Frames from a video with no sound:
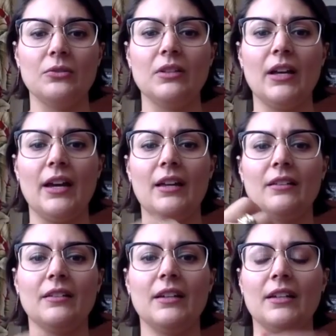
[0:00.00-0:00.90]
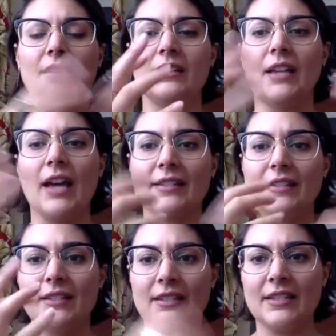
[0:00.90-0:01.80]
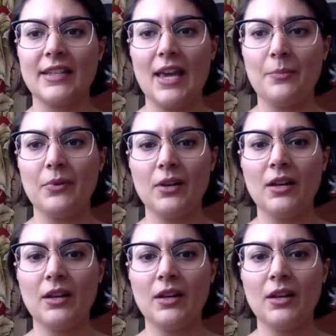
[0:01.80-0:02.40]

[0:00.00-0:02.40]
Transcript: let like gases escape